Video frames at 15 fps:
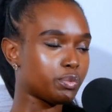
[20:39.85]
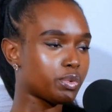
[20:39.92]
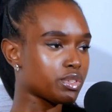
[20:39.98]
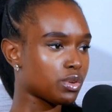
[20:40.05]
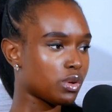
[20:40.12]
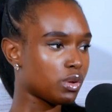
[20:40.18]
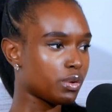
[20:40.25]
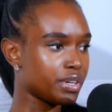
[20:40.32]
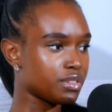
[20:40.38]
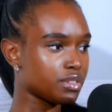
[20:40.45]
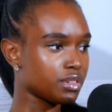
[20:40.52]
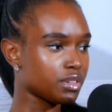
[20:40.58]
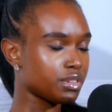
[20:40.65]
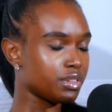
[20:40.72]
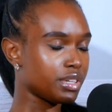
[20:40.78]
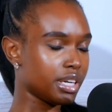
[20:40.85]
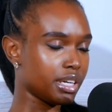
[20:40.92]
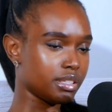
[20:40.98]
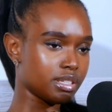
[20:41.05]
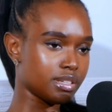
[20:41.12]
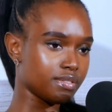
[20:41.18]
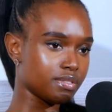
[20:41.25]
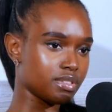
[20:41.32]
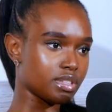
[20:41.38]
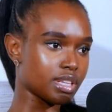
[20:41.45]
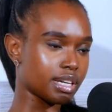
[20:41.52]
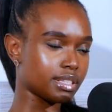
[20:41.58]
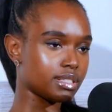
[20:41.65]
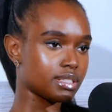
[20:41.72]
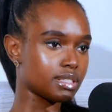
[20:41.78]
It was always creatives
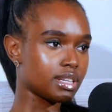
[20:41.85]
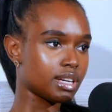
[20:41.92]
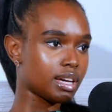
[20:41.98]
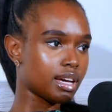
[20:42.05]
that